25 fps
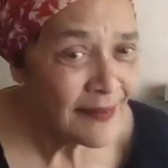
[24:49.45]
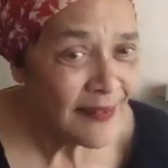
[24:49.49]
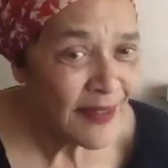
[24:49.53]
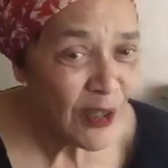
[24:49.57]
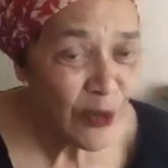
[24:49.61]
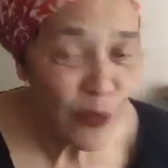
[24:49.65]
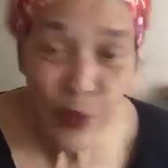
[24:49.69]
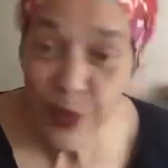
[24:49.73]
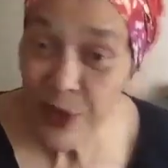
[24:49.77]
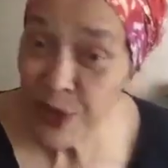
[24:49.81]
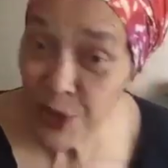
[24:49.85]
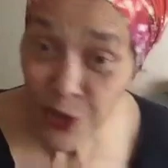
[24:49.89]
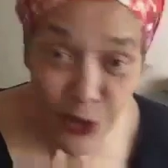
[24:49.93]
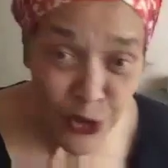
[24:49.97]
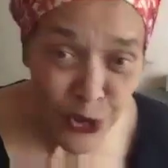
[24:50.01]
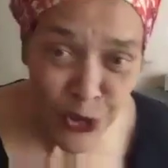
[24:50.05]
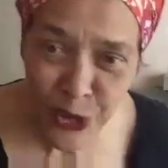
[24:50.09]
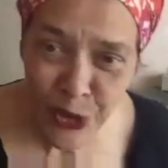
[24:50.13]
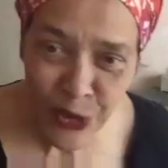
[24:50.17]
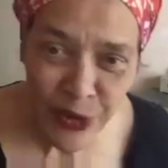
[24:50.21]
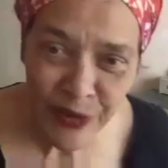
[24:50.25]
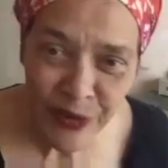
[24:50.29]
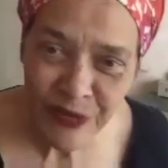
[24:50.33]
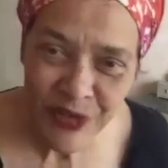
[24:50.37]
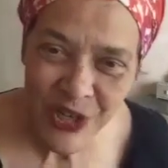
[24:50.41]
We don't know
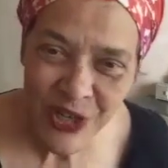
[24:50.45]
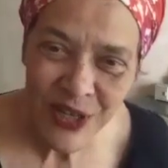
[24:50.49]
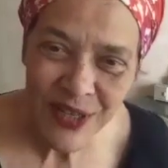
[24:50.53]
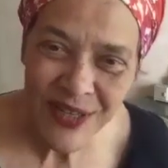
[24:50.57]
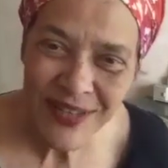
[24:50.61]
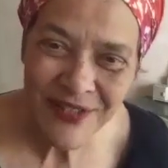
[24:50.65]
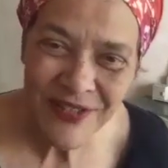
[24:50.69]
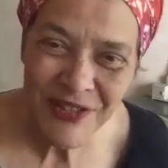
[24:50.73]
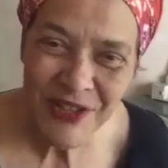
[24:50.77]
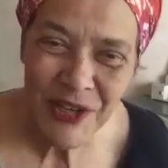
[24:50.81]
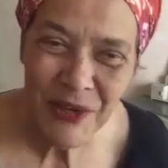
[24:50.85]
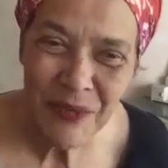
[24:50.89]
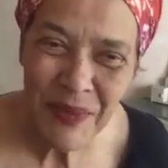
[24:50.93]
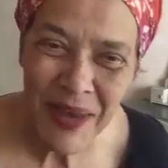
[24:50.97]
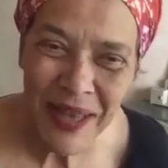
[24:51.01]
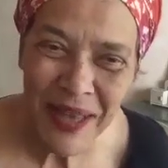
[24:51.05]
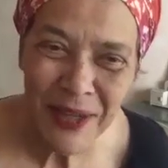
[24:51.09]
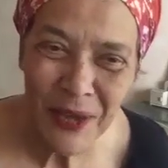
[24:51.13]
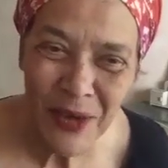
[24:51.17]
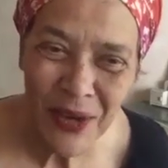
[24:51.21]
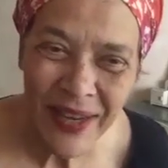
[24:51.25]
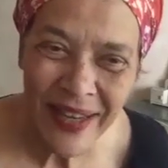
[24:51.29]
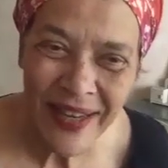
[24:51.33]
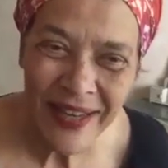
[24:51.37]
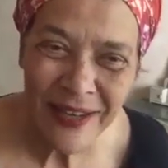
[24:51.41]
if she
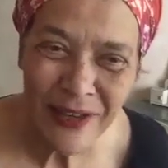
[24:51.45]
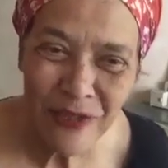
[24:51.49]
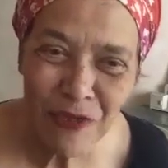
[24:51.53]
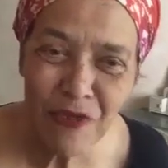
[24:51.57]
Madeleine